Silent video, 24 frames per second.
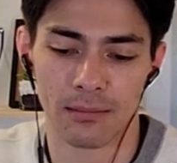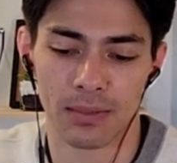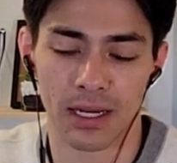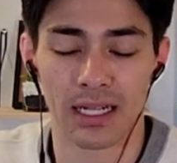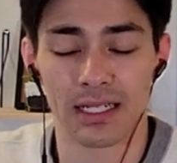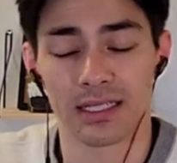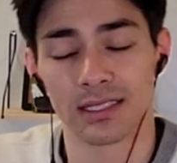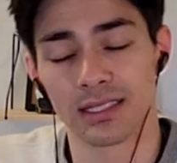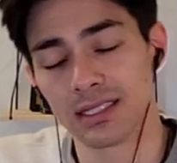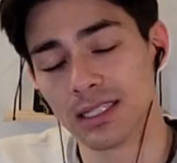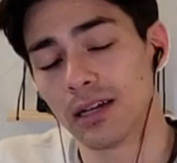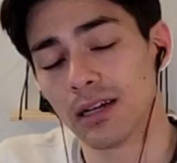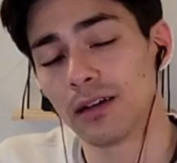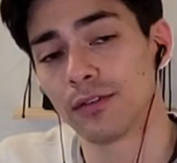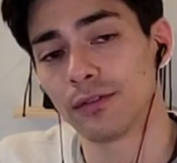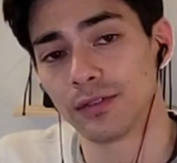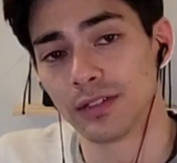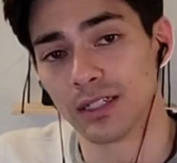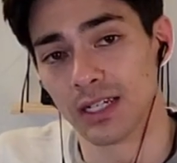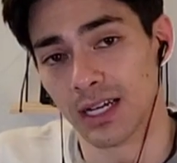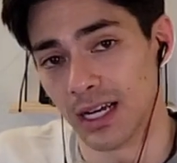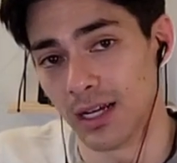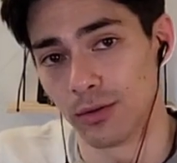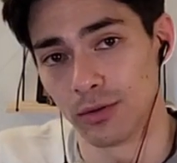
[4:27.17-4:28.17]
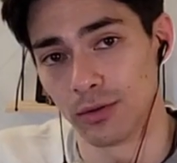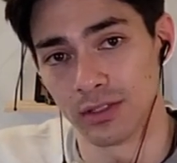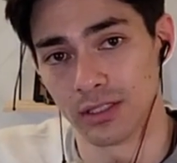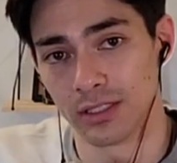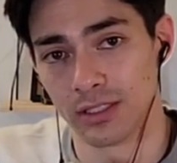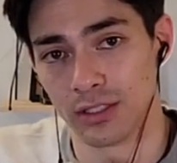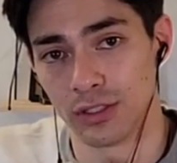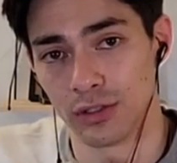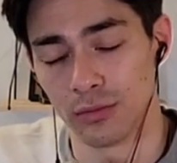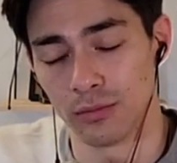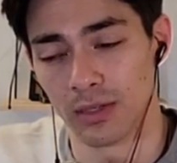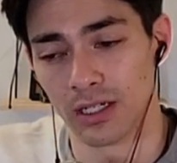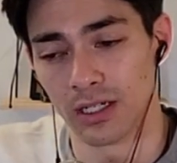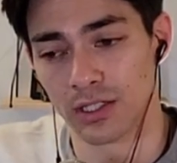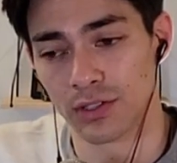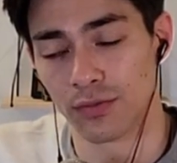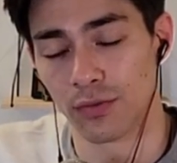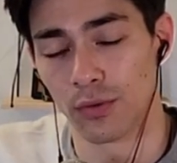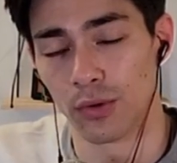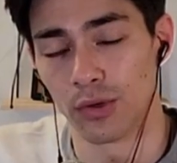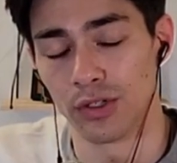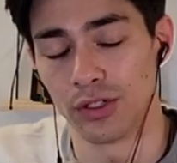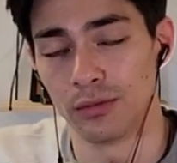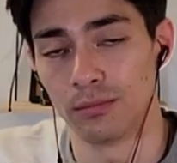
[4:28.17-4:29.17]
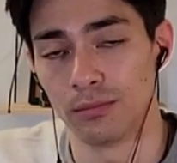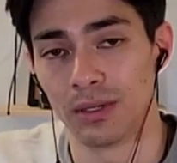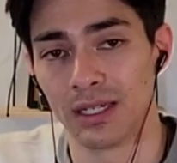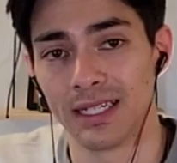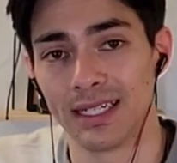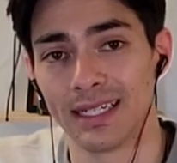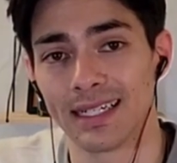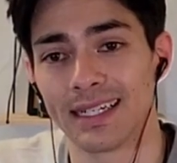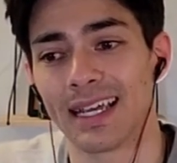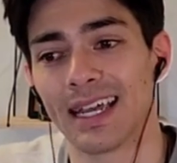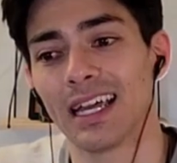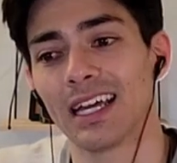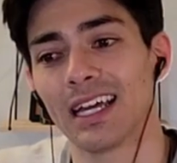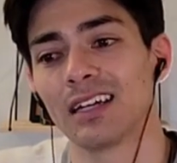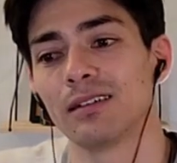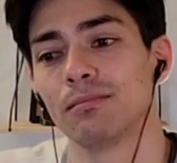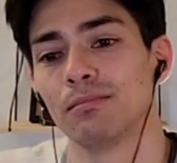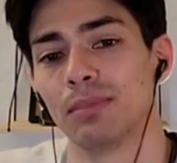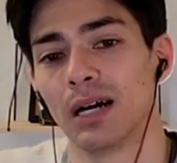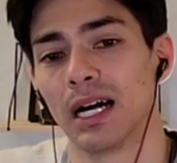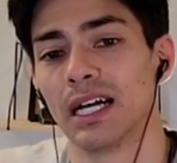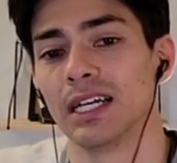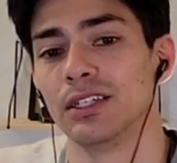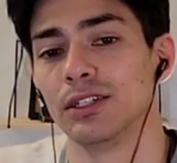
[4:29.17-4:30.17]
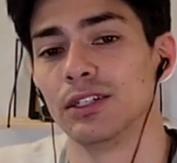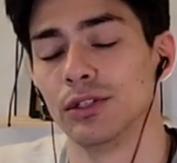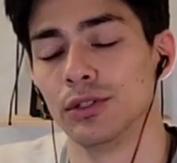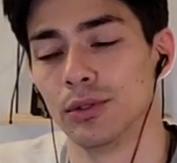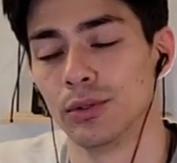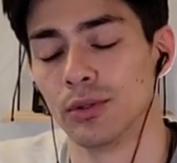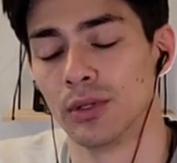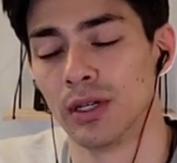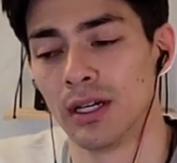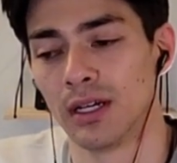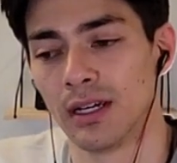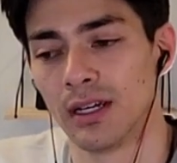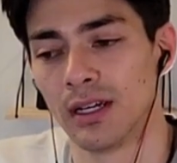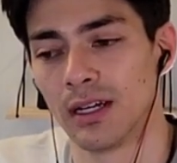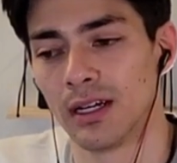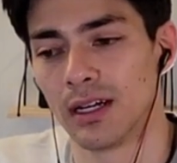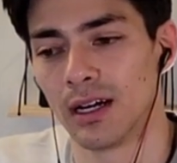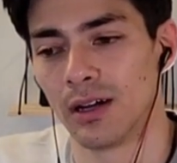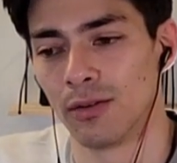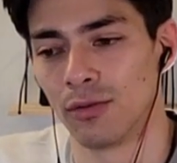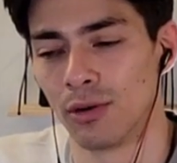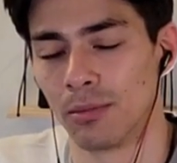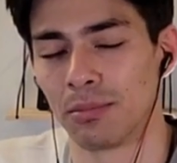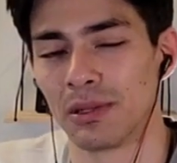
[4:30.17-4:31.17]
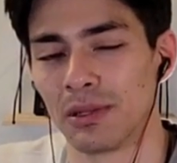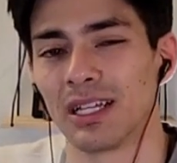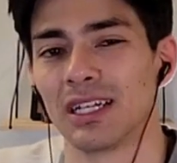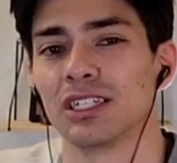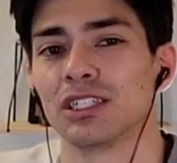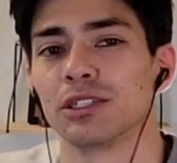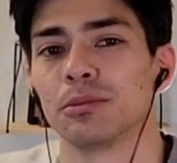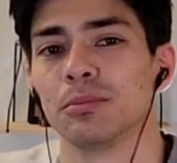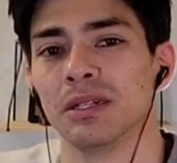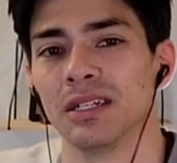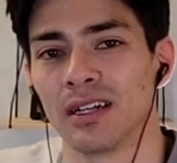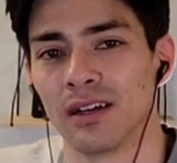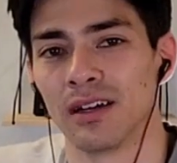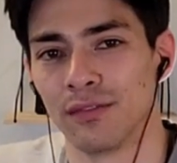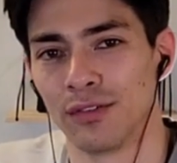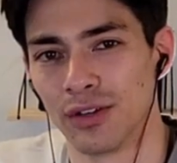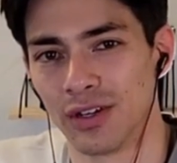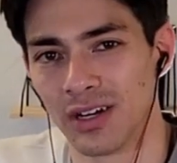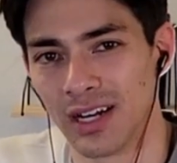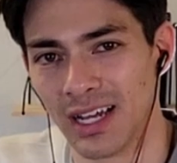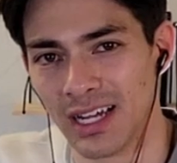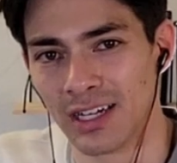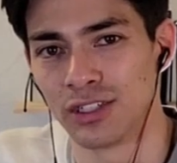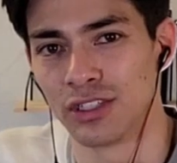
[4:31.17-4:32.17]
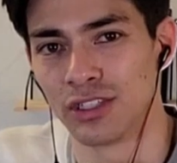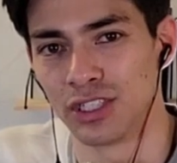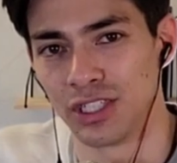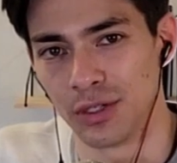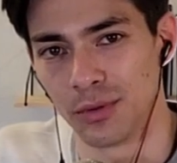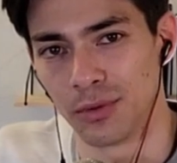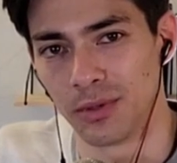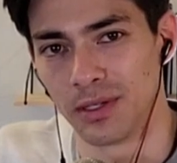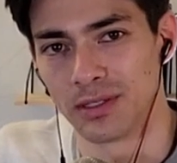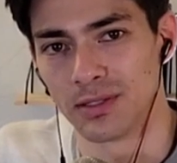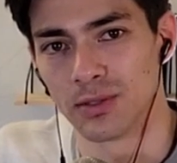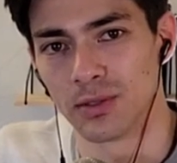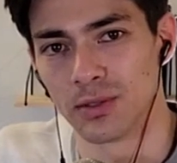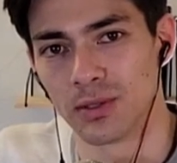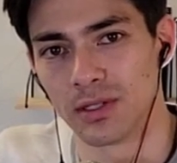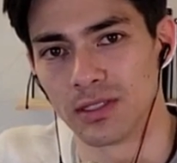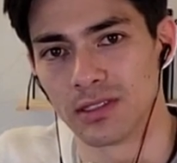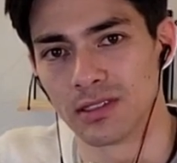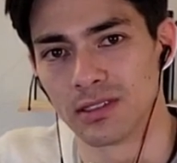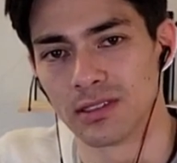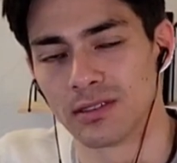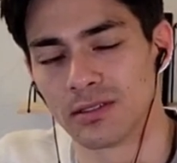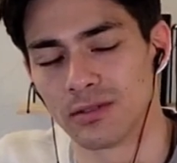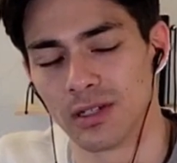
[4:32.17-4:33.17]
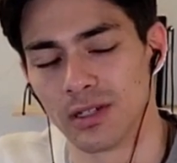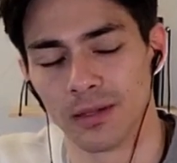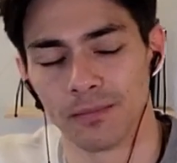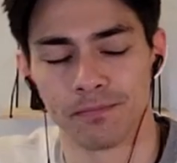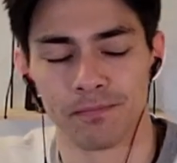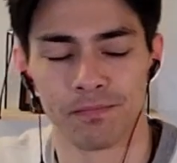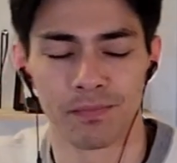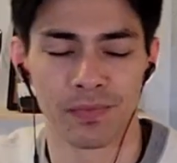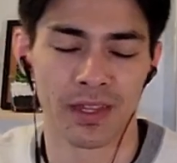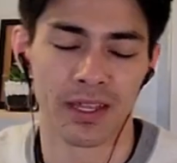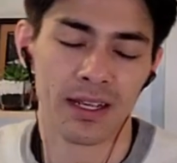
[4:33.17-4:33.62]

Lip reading: by itself can't really do much for you, but it can buy you a replenishment of your energy resource, right?